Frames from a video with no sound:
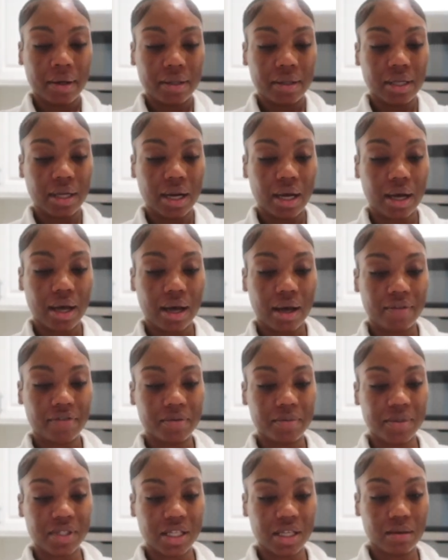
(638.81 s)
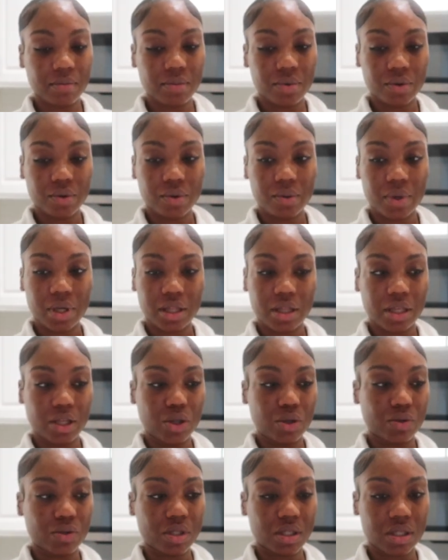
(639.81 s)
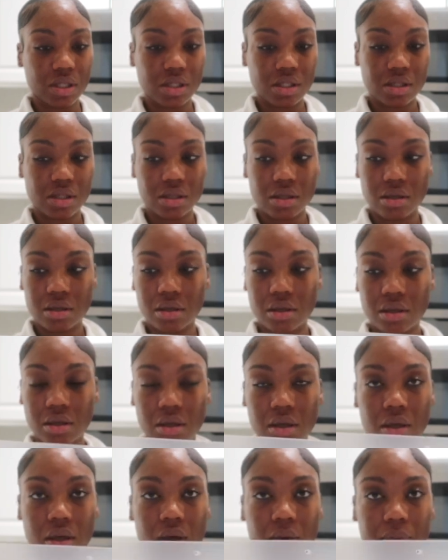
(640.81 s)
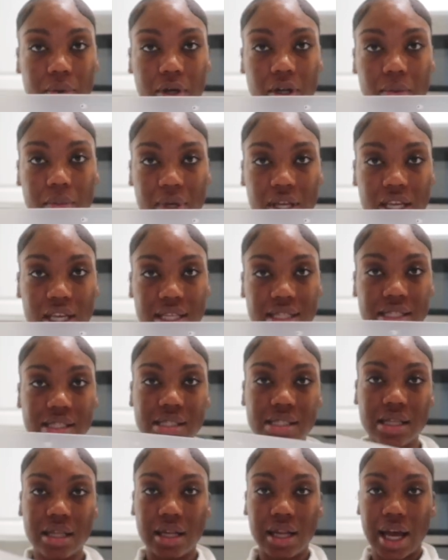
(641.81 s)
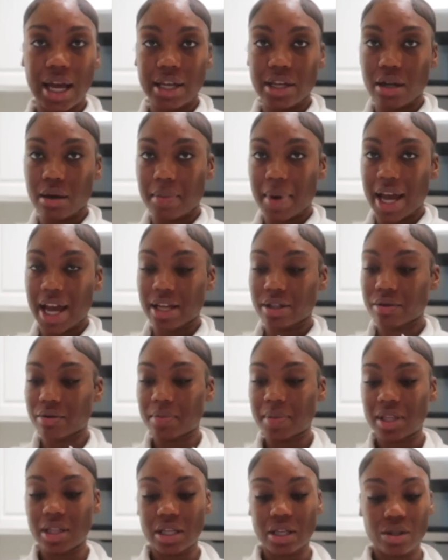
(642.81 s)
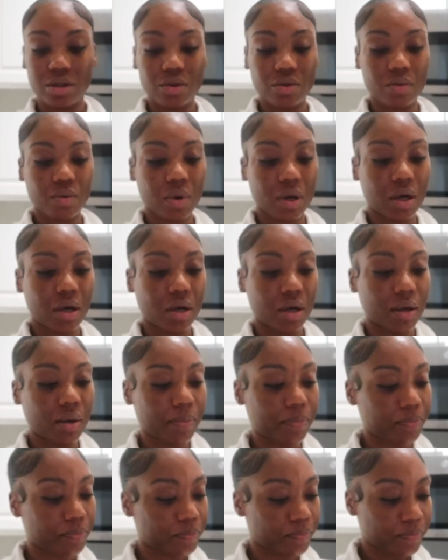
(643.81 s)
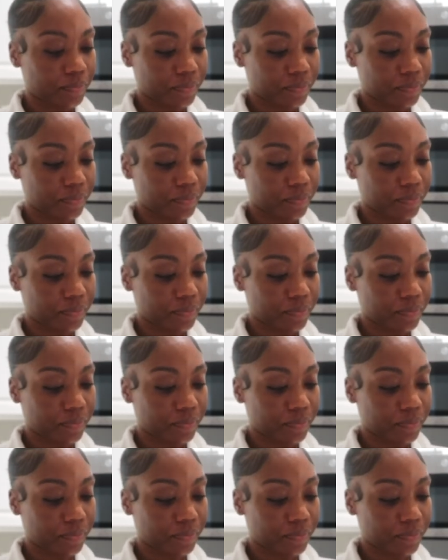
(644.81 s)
that I got from Temu. And then you just put them against like your bathroom and then you, um,